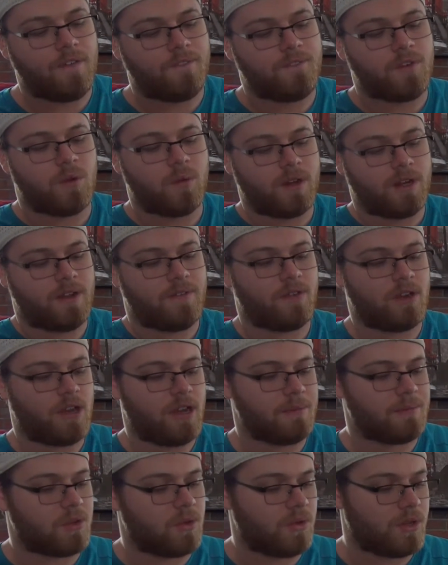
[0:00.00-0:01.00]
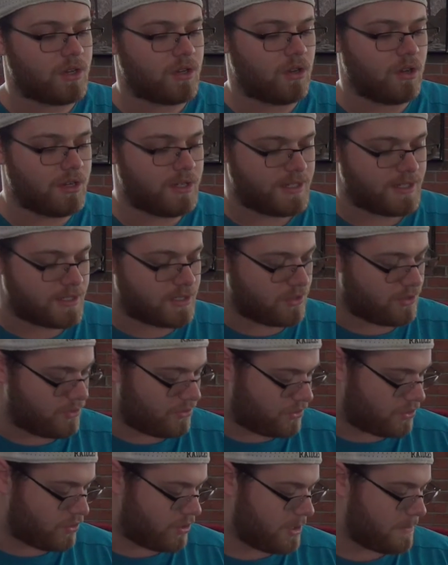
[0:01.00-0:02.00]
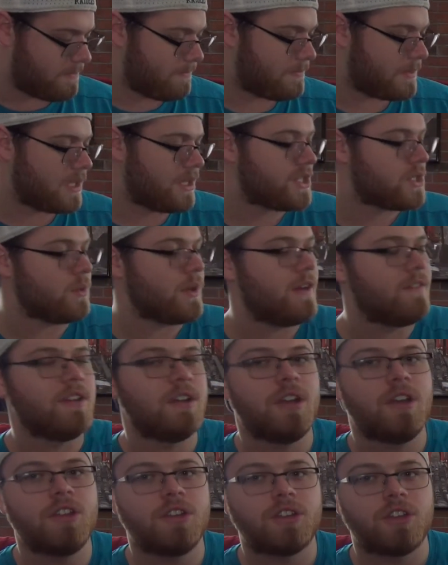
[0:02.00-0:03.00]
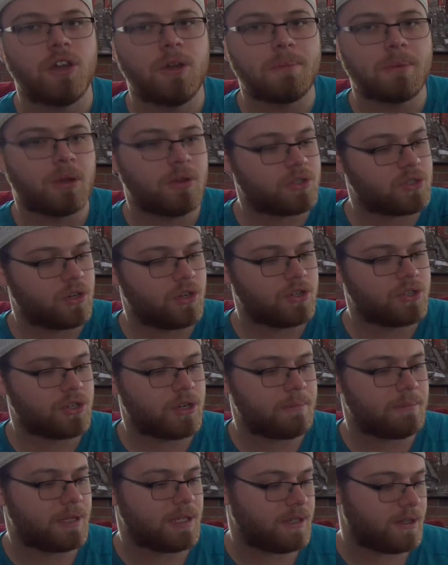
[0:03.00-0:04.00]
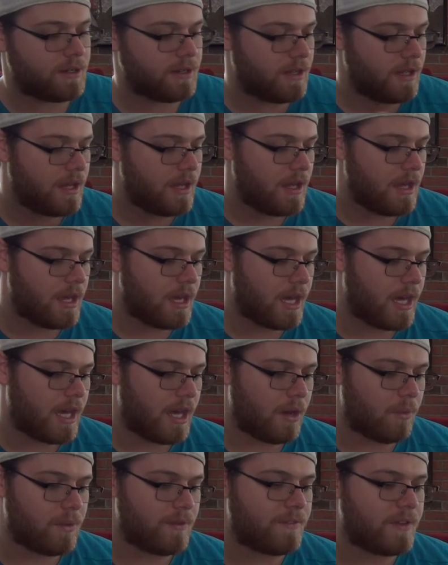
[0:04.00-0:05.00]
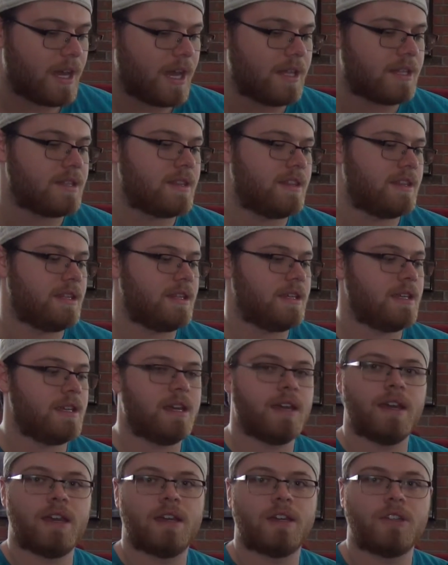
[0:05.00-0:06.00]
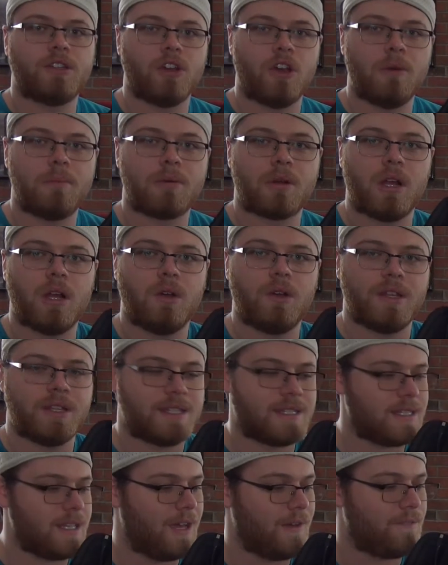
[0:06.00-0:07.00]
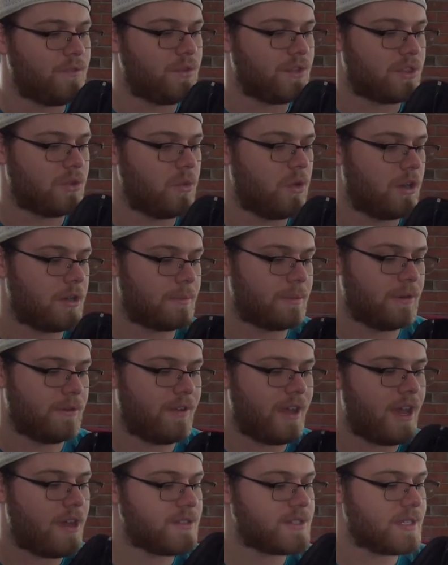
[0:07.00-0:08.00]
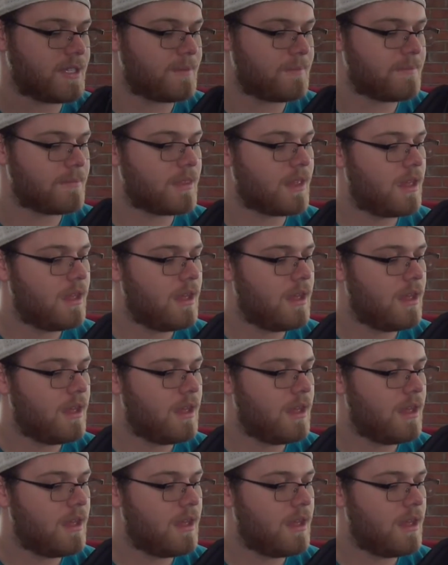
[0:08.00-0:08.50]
for whenever I'm going on a certain trip. So we have another GoPro charger up here. We've got the GoPro itself with the waterproof housing.